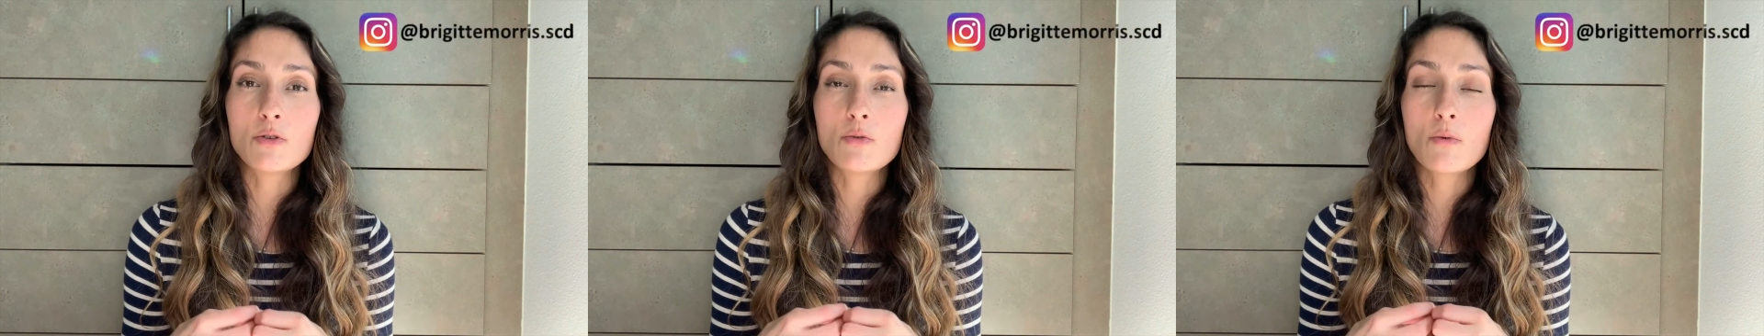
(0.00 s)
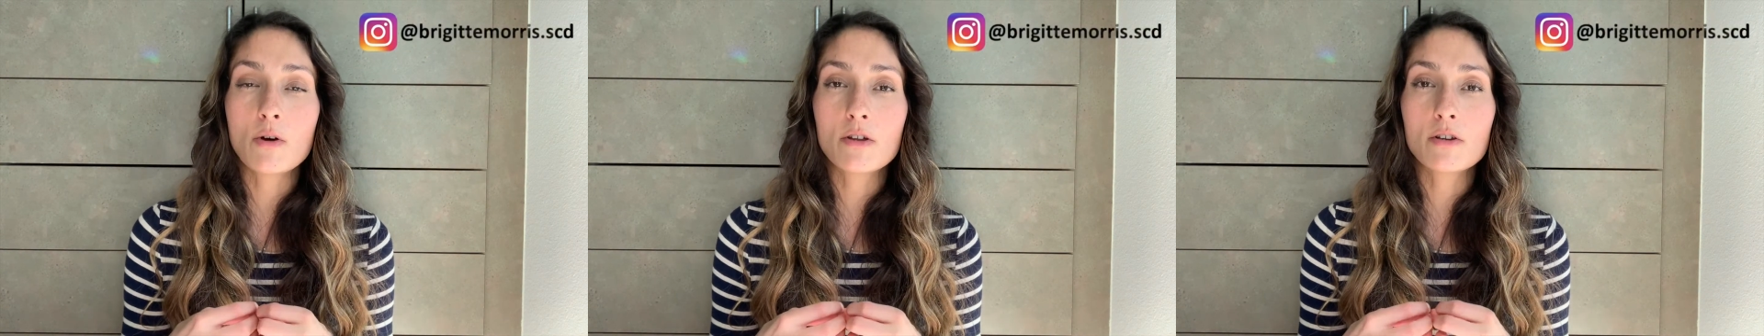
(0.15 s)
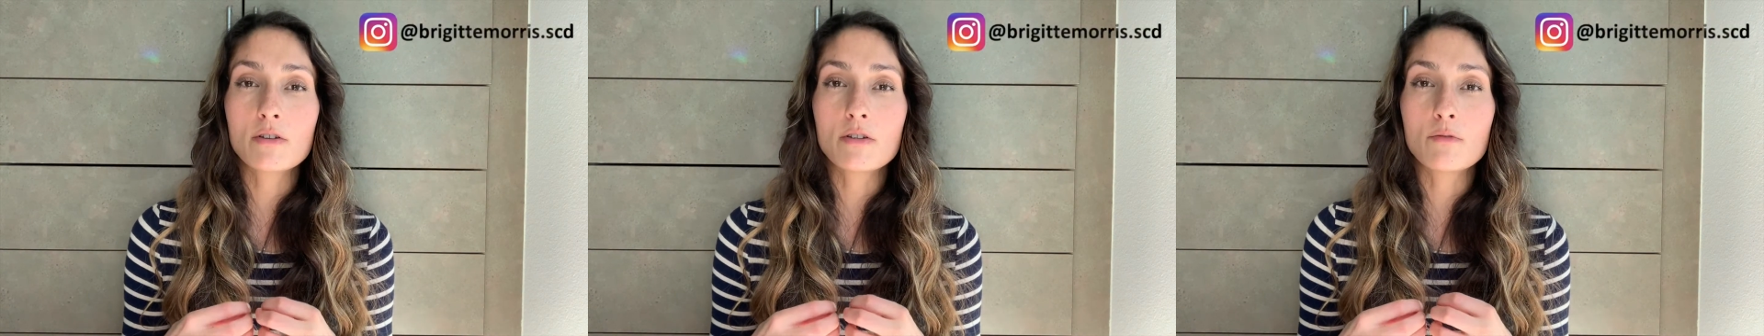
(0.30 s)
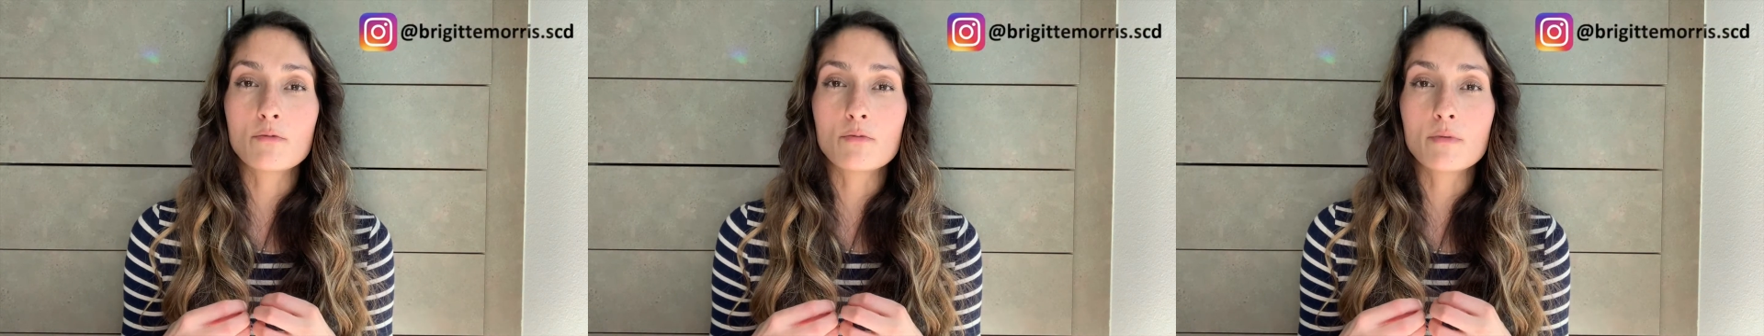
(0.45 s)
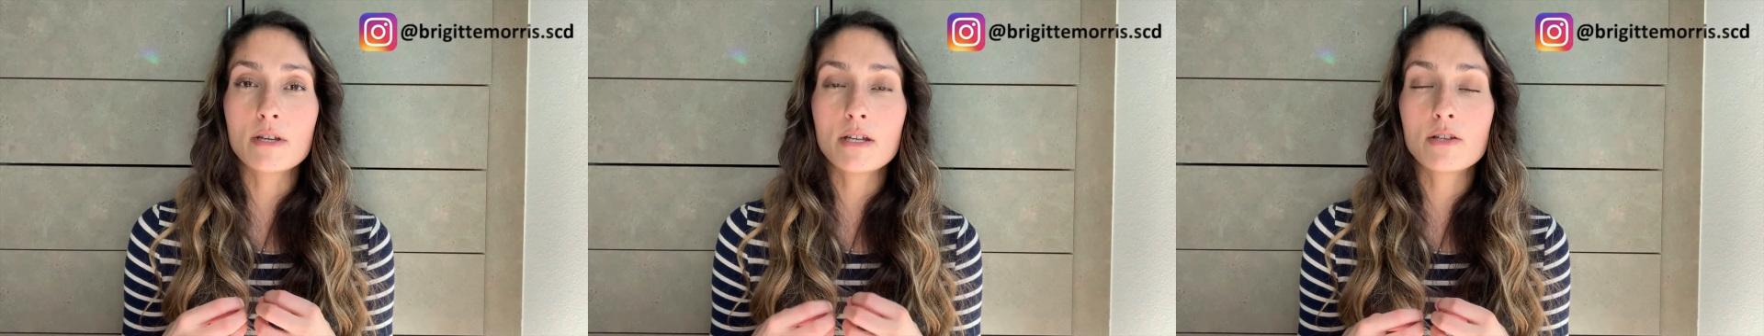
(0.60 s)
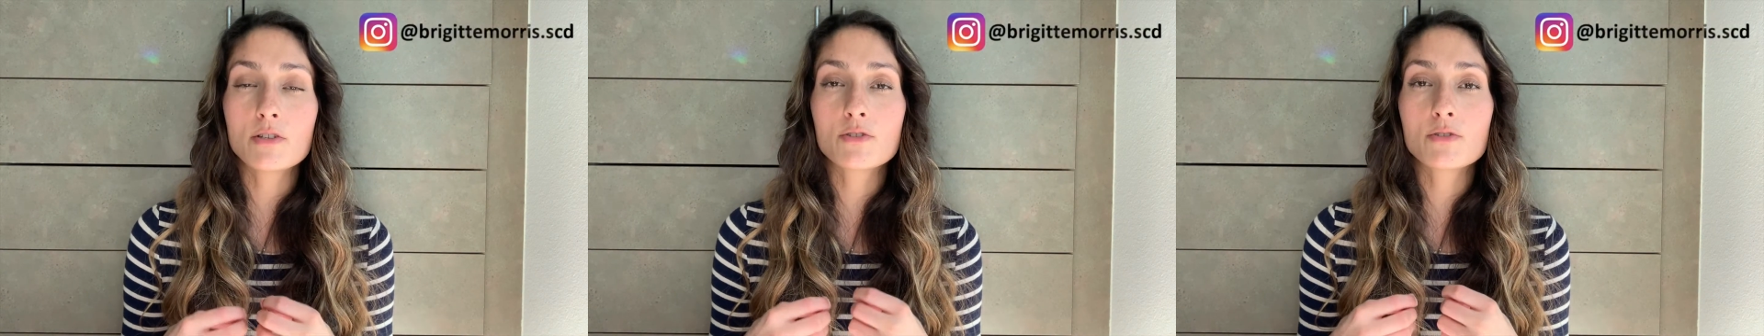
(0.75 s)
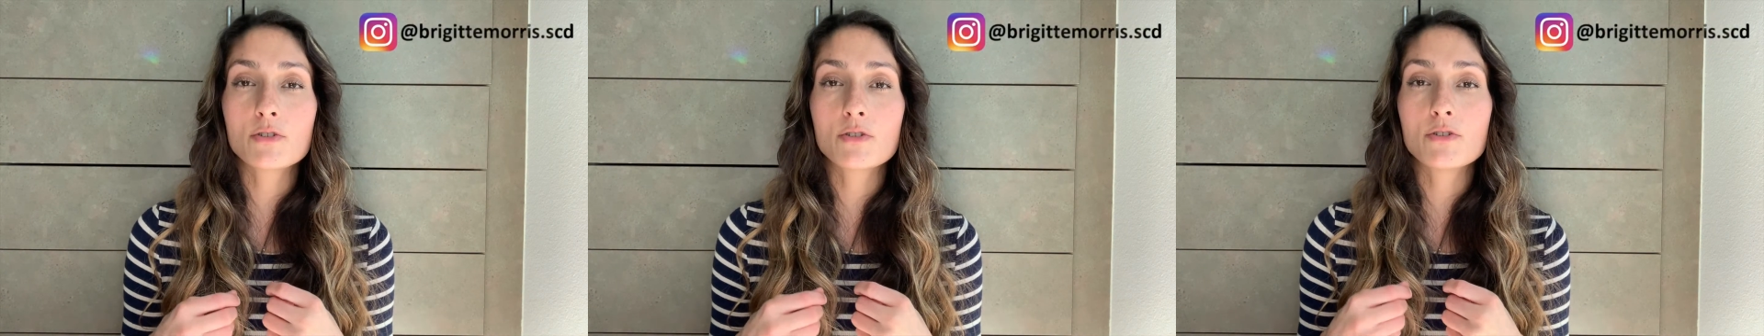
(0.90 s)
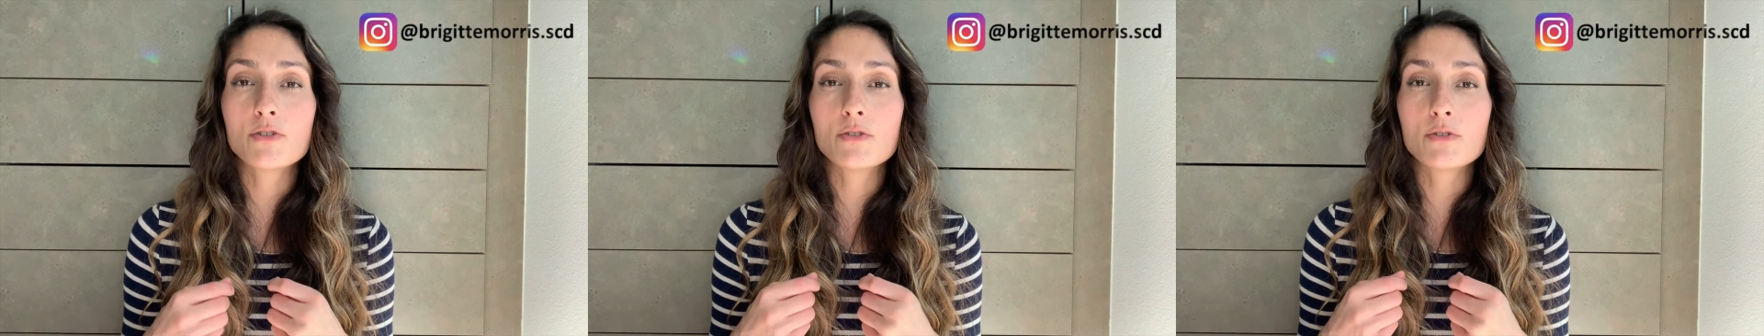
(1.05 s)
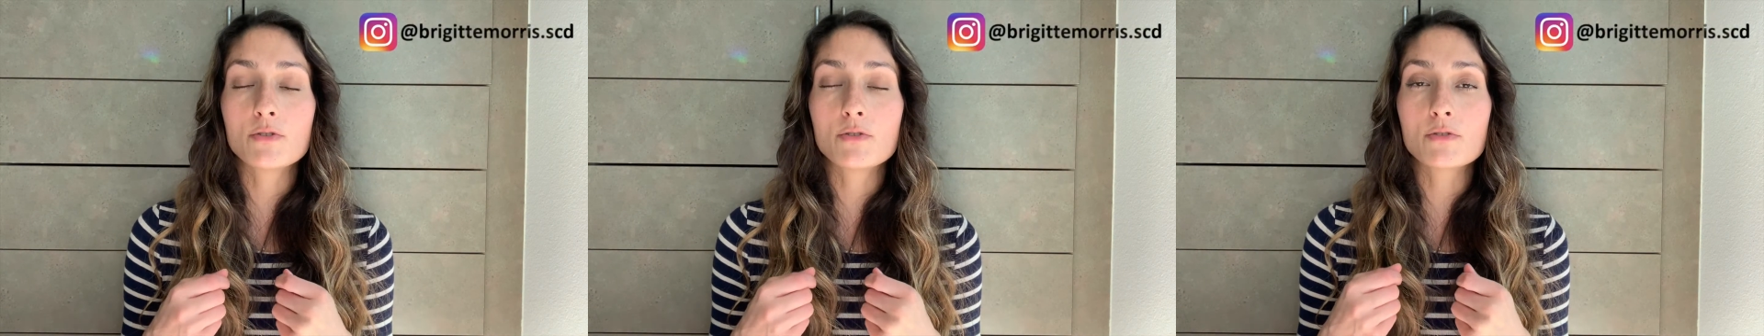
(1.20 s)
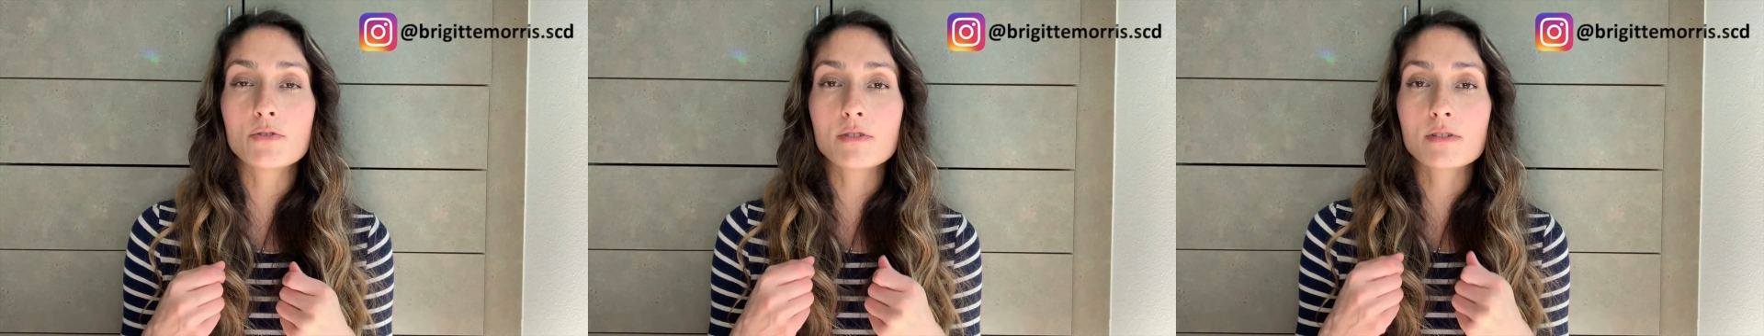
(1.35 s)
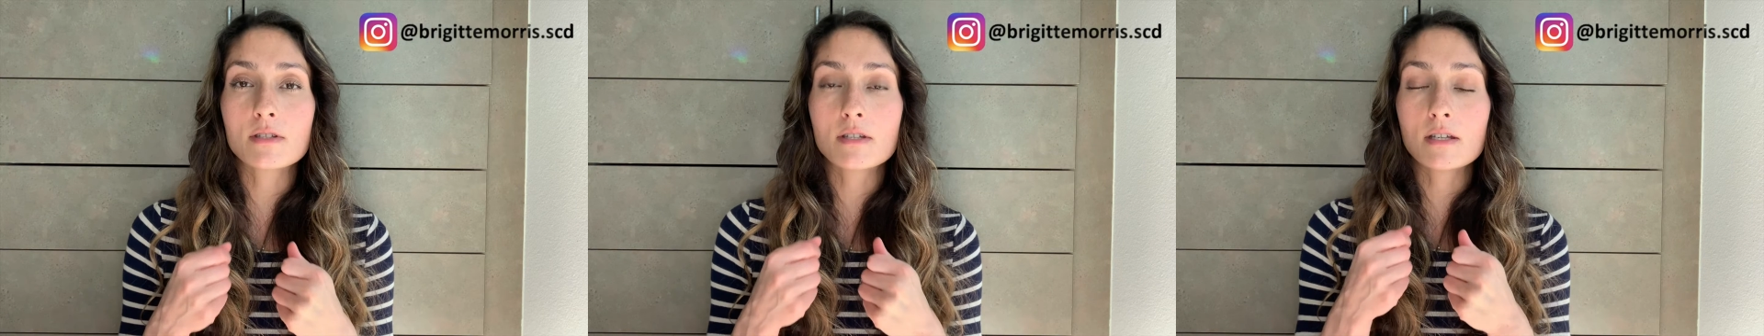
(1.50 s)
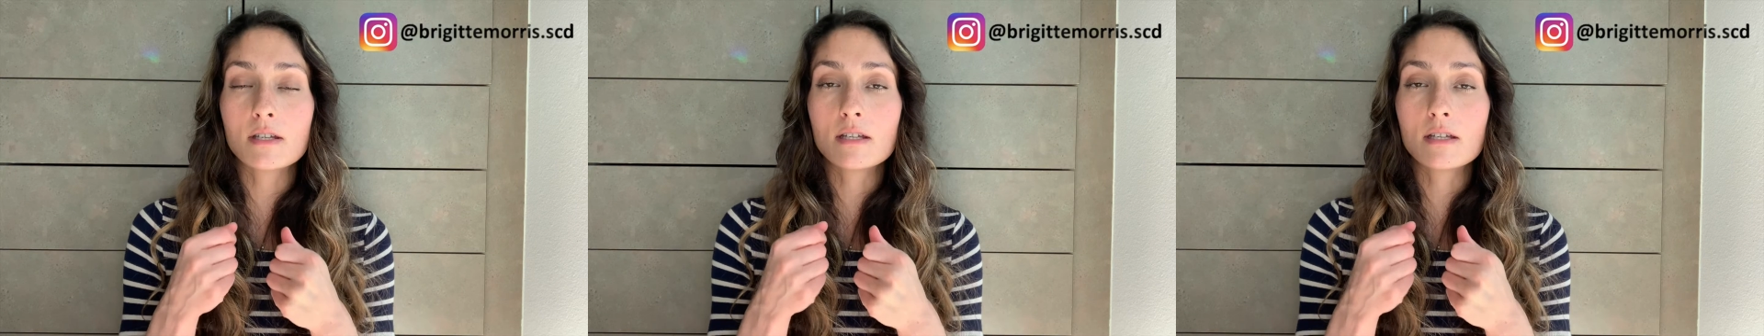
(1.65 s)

want to reintroduce